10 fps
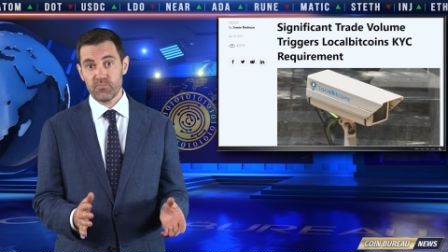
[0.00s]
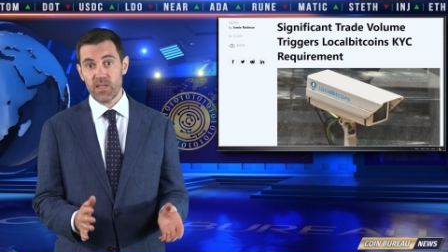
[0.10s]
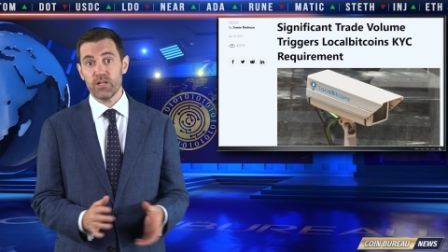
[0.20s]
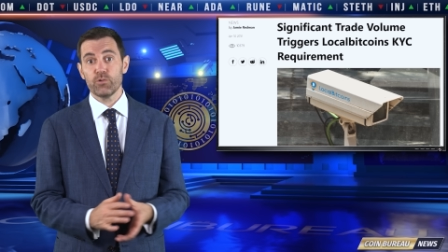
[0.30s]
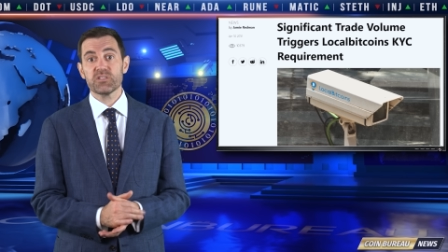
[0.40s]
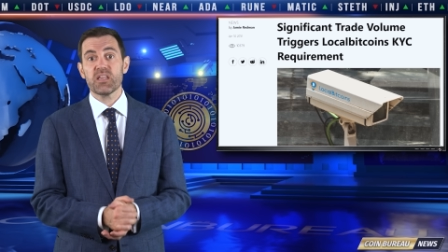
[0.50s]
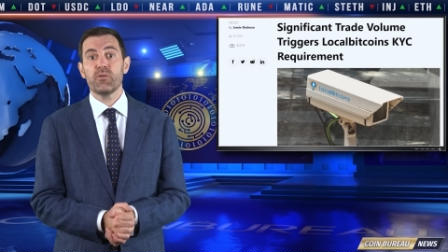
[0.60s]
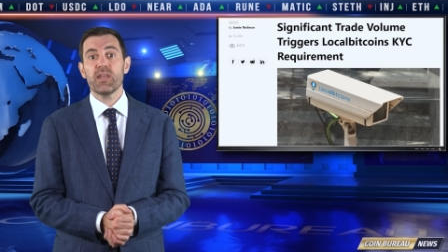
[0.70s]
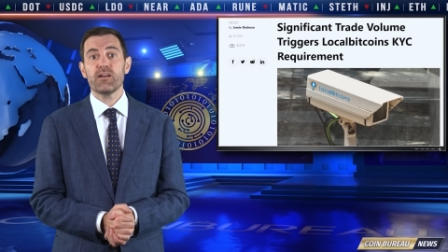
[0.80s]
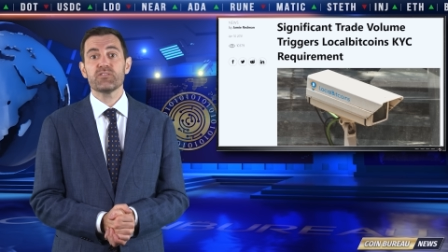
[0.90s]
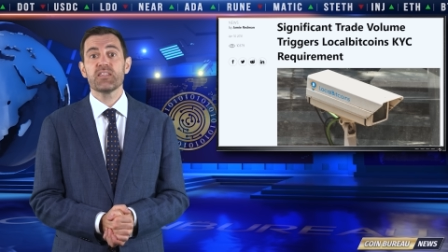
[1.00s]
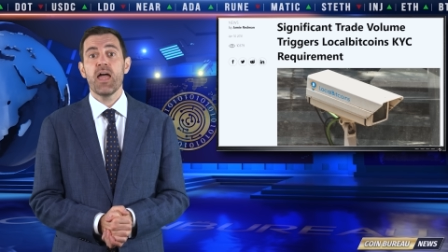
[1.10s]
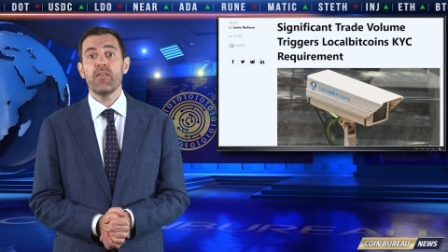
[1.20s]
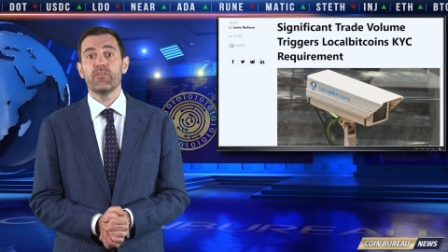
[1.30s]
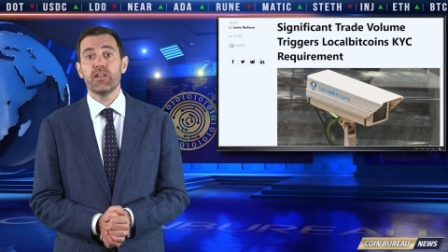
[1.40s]
It also announced
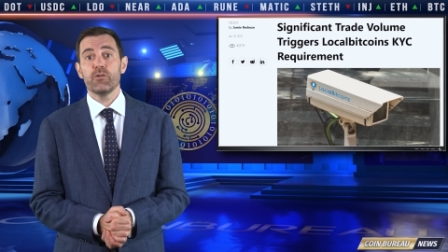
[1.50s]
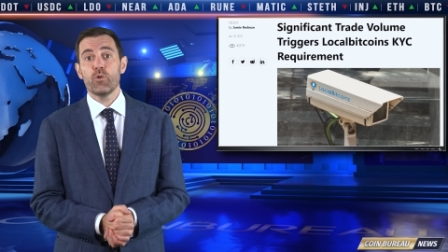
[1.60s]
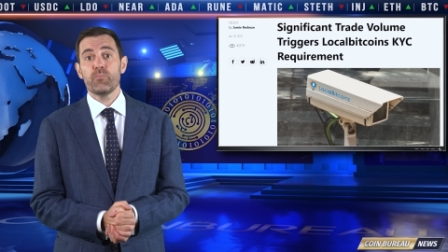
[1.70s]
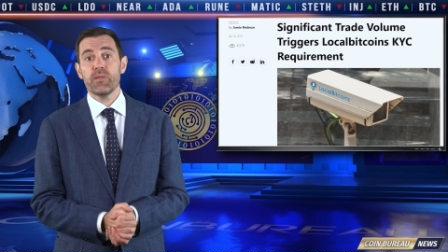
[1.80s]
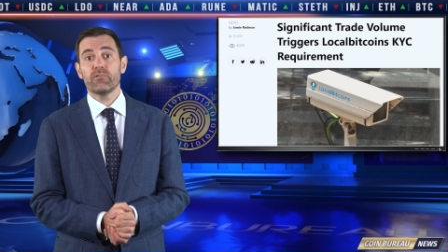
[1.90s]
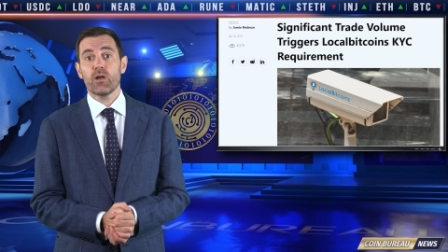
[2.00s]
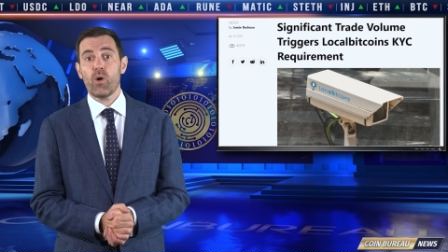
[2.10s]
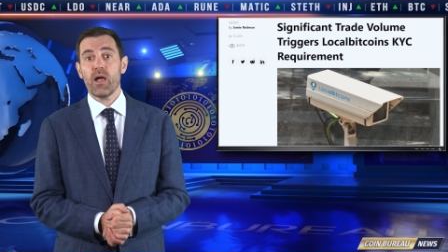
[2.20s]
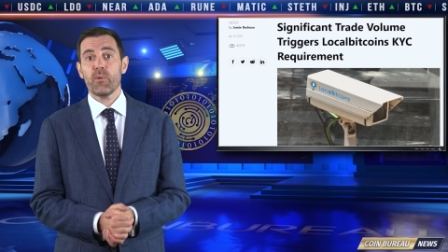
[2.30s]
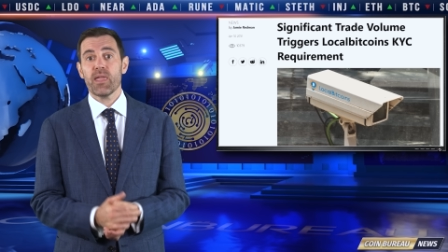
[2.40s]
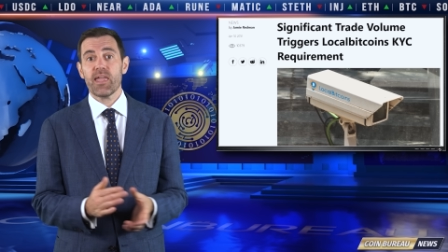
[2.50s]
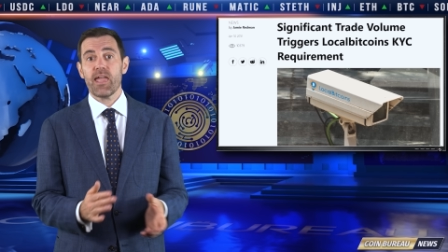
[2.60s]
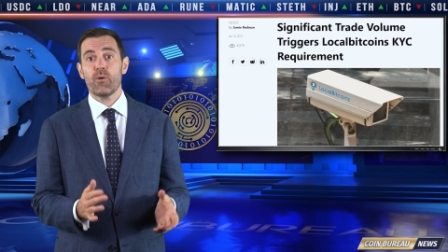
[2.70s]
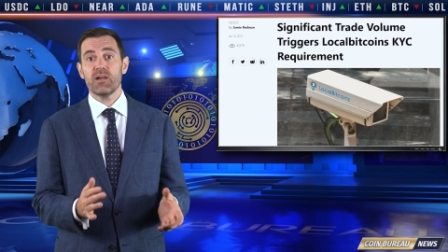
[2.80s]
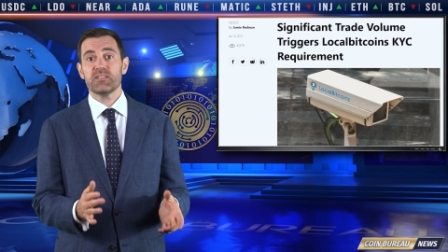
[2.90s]
that it would be requiring
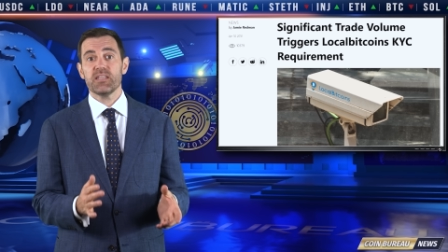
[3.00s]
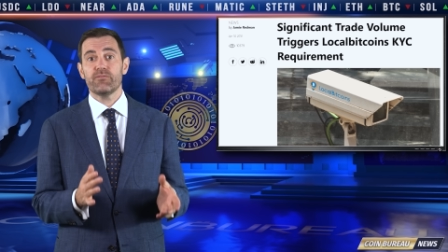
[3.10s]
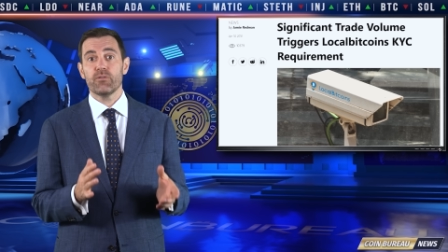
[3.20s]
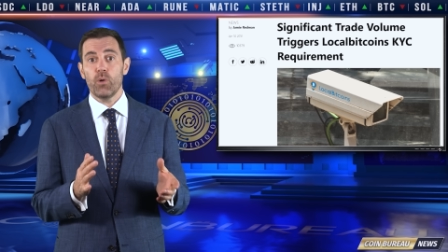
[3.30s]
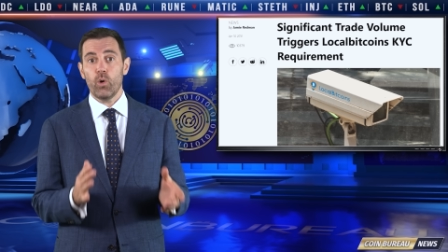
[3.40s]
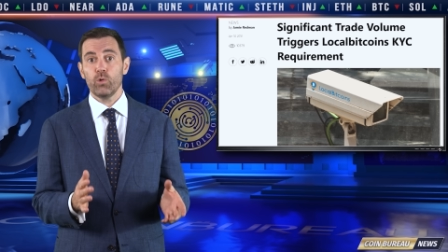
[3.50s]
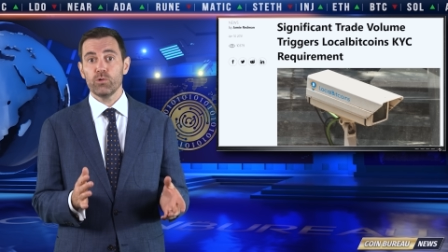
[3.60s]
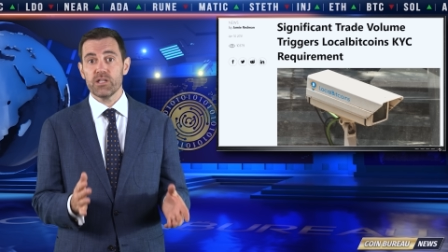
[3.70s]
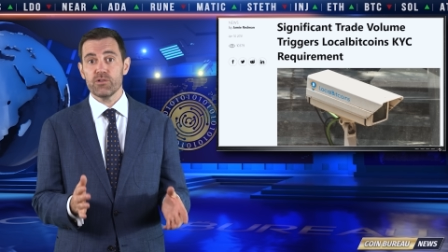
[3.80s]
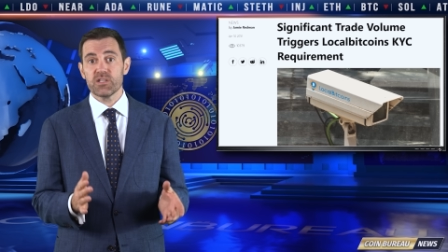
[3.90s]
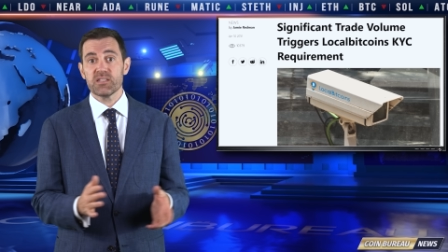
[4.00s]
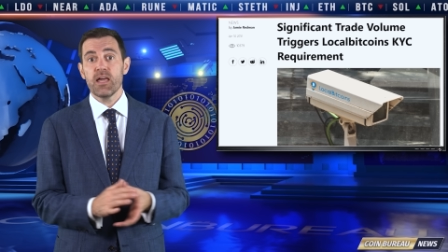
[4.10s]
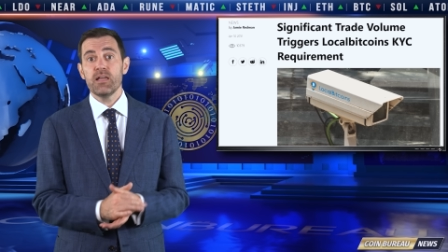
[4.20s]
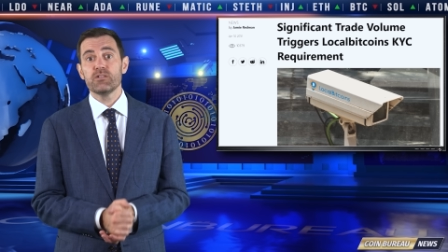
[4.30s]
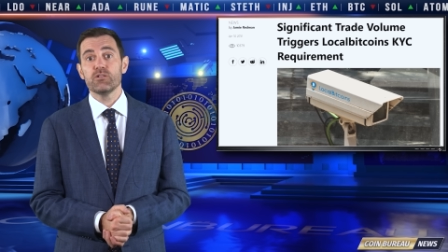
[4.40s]
K Y C from all users
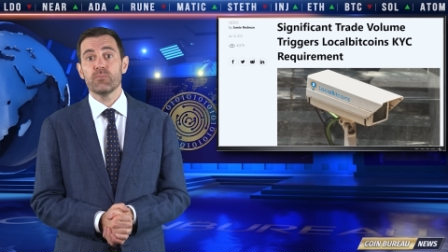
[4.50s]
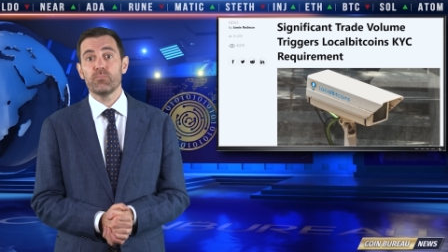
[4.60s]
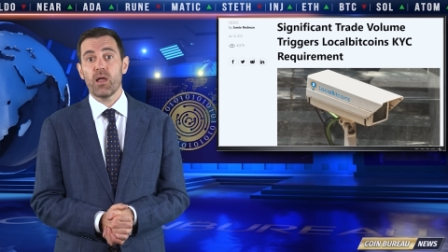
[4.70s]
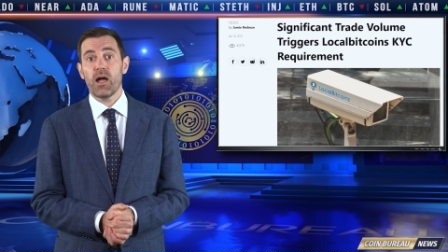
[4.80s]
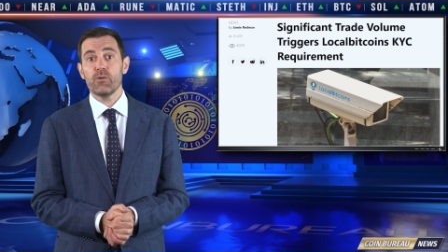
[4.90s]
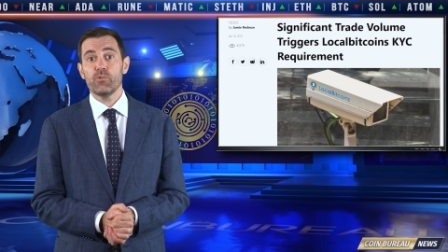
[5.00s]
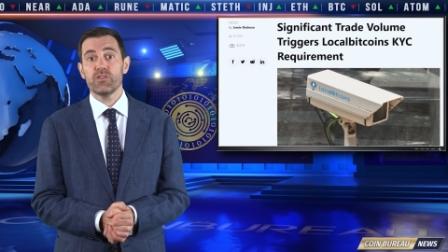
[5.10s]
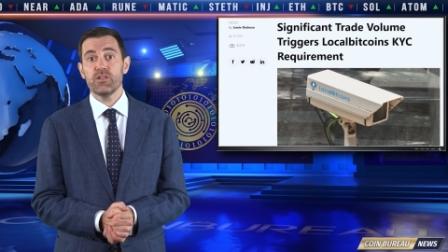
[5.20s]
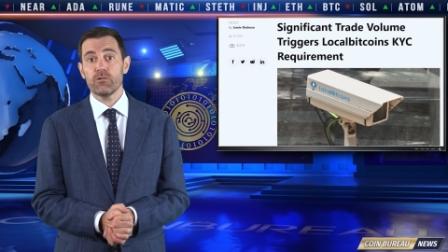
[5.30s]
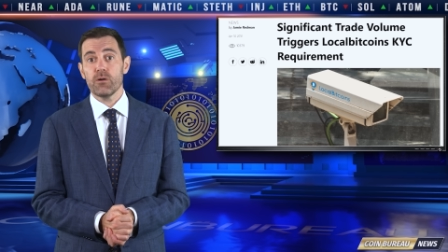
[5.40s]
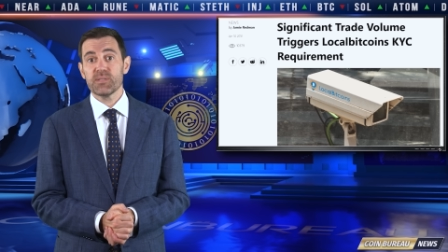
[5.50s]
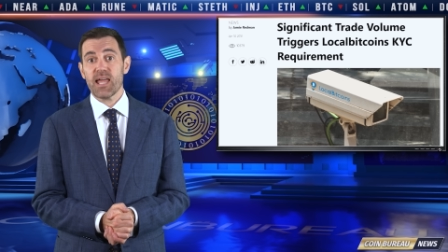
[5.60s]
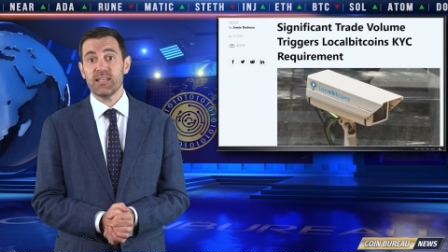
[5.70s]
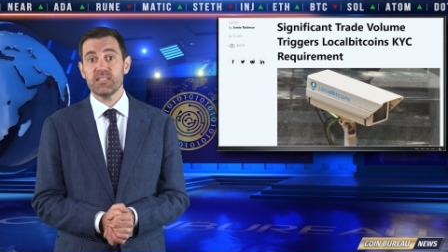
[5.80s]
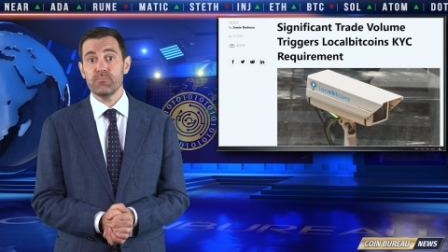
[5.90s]
to comply with Europe's
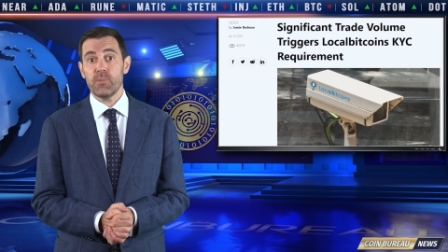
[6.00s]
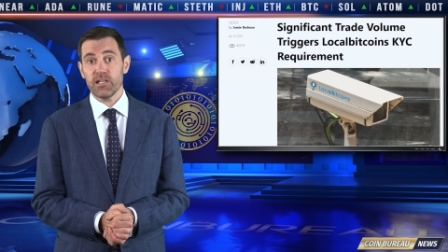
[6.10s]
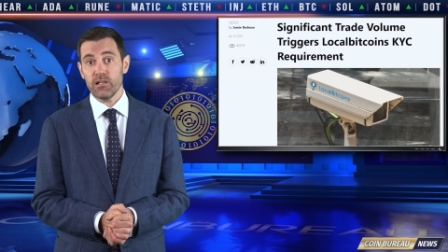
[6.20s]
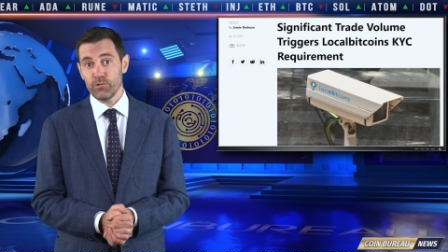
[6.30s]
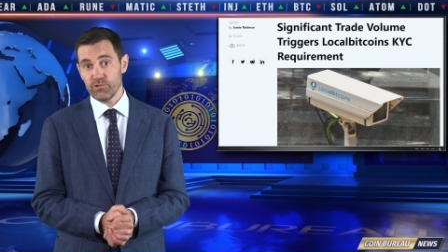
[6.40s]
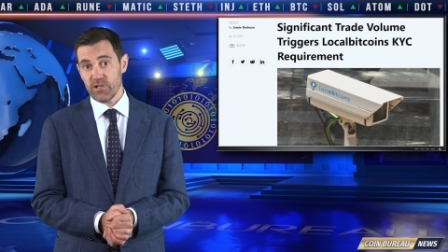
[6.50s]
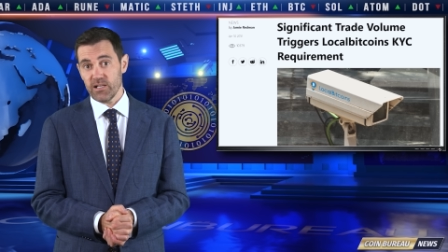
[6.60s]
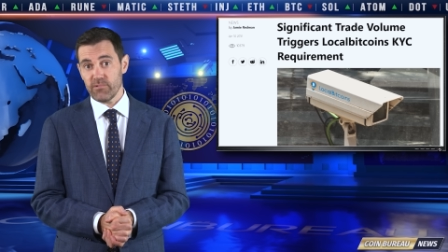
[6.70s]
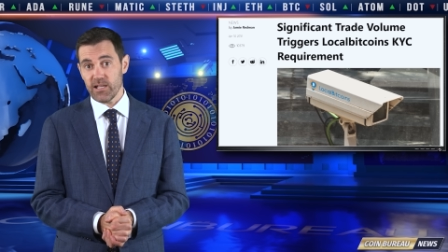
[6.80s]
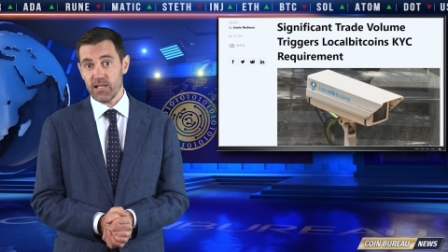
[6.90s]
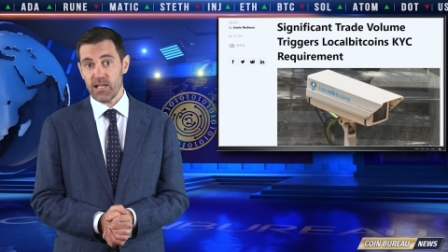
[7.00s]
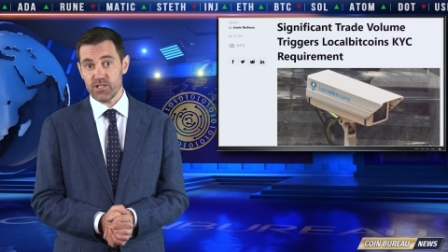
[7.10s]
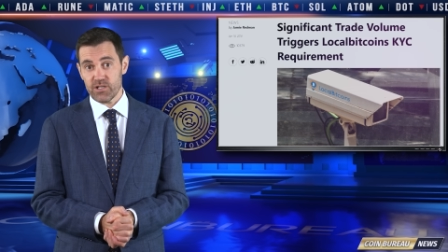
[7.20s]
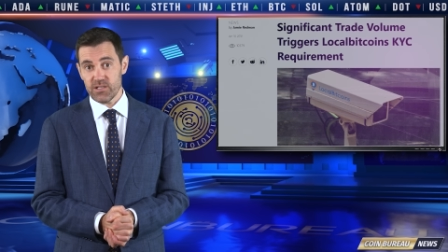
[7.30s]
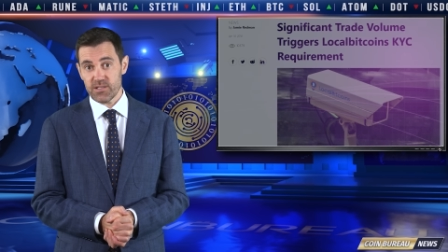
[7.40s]
anti-money laundering
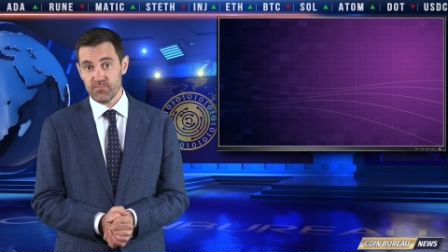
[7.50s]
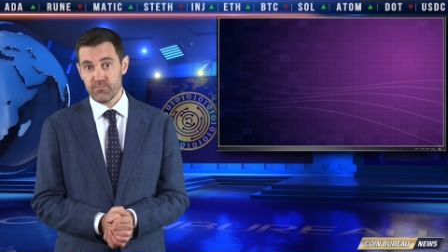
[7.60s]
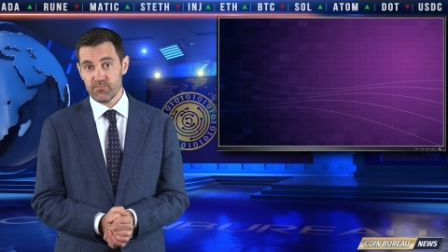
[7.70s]
regulations.